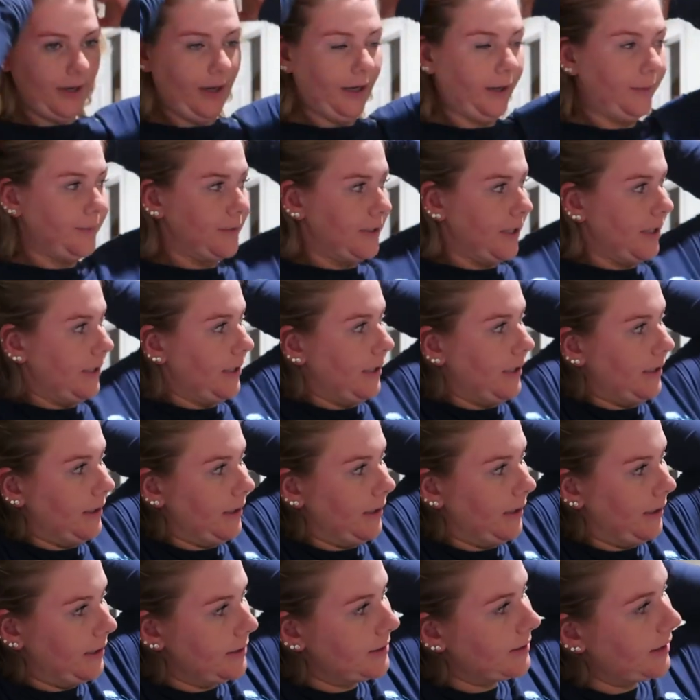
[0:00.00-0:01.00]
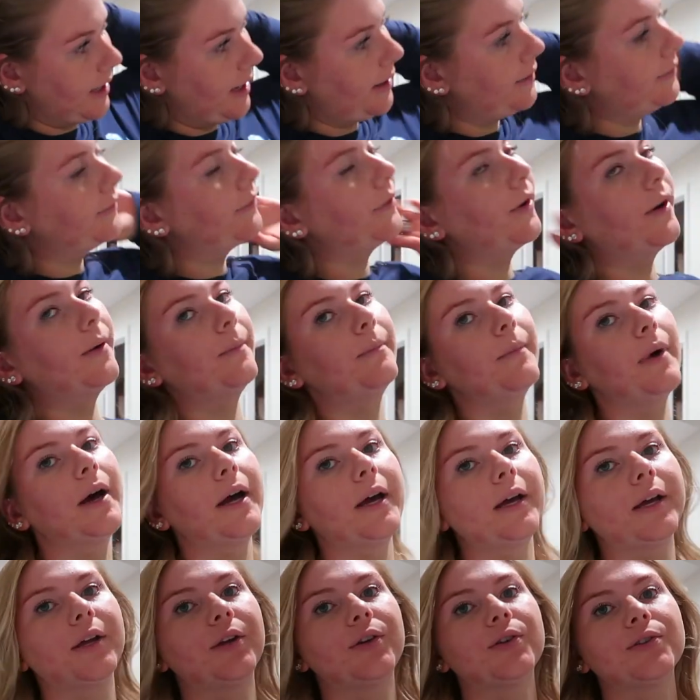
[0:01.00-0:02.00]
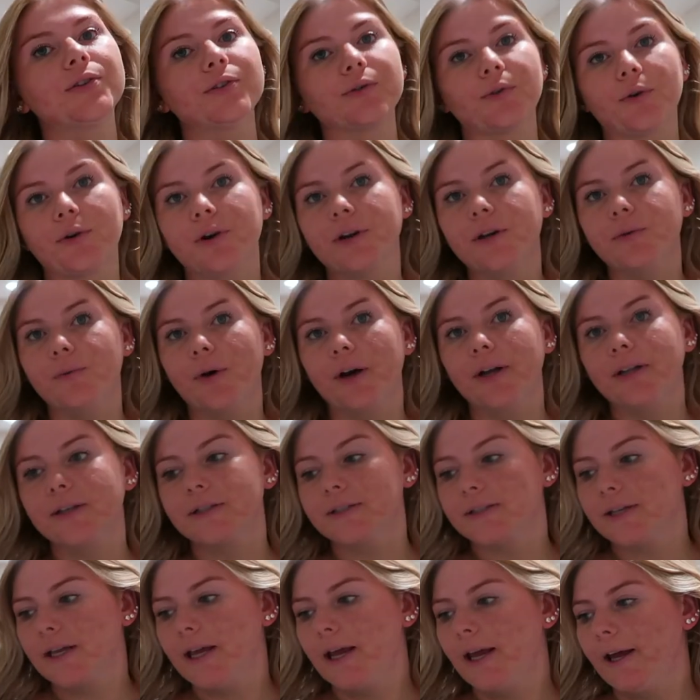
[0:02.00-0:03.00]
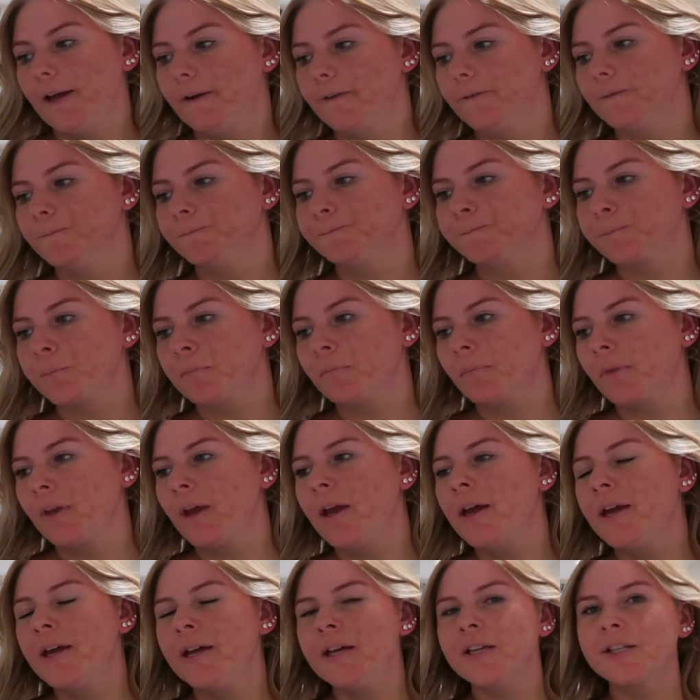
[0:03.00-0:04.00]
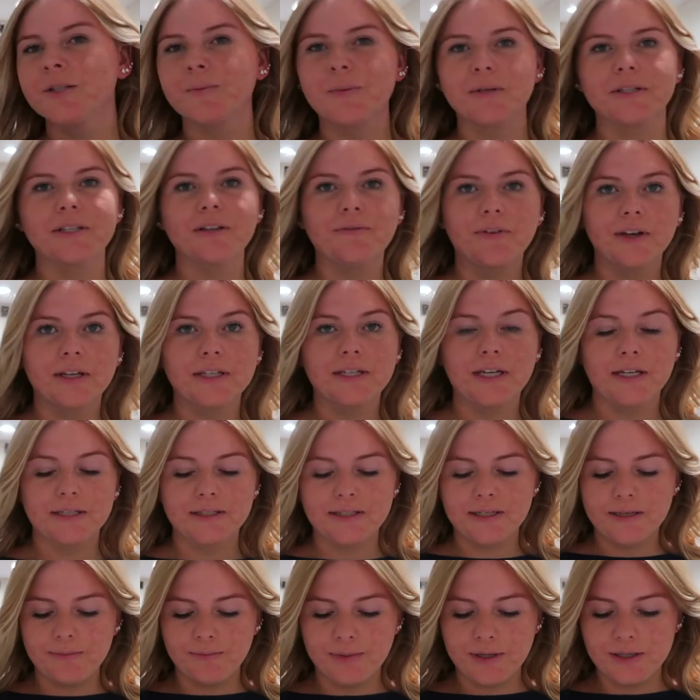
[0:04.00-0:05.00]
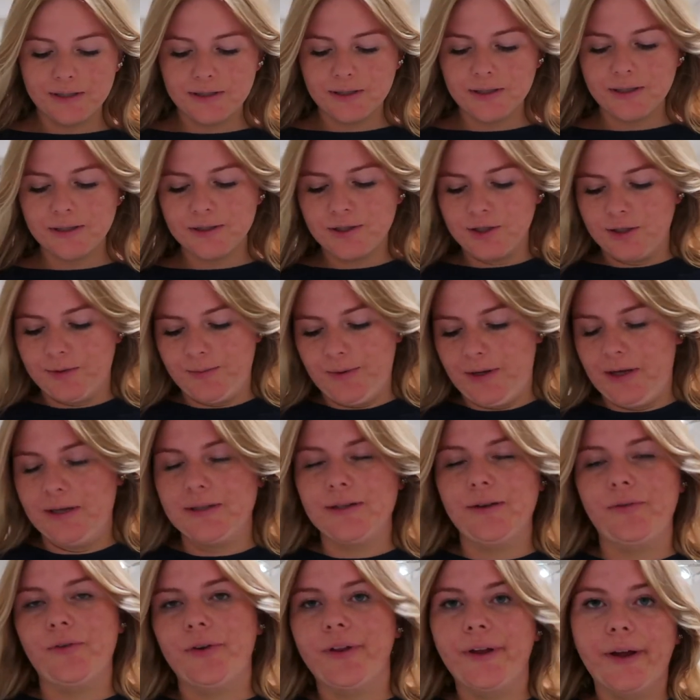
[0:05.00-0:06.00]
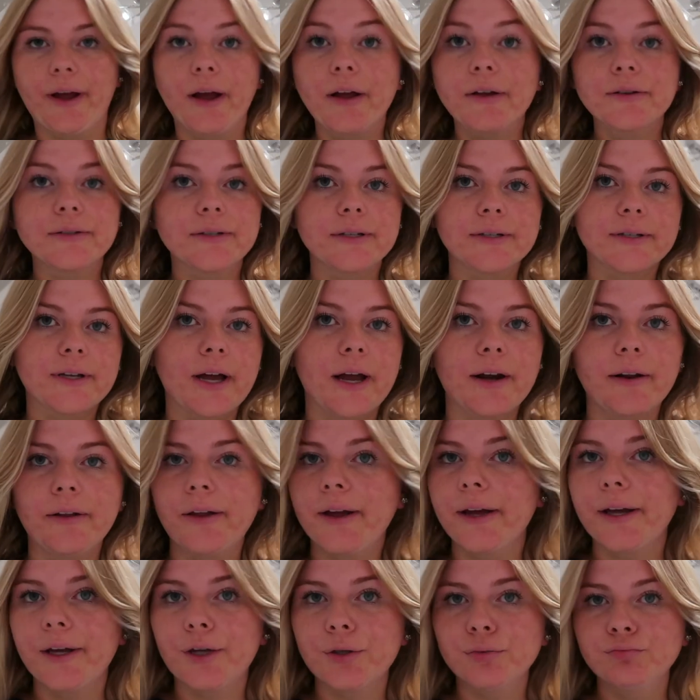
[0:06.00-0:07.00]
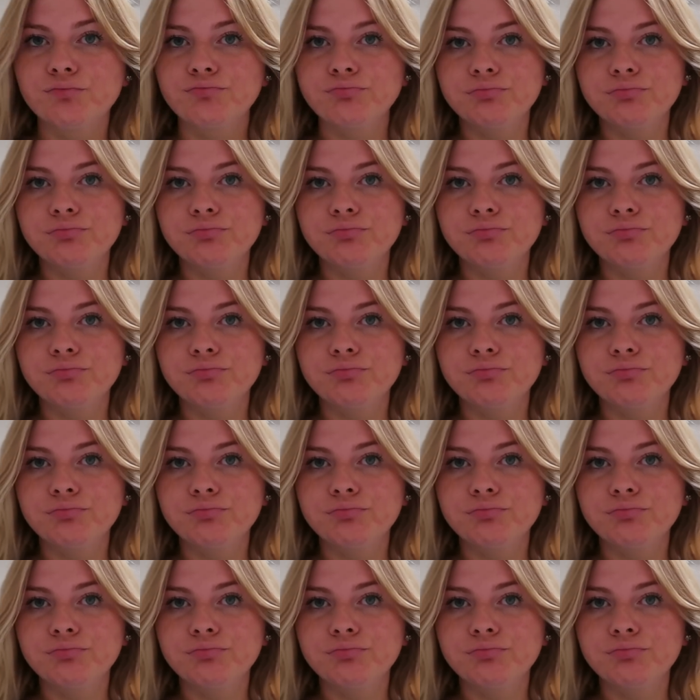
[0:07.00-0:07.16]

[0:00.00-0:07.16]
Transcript: items I needed aside from my sorority whites and specific dance team pieces just because everything else is kind of like,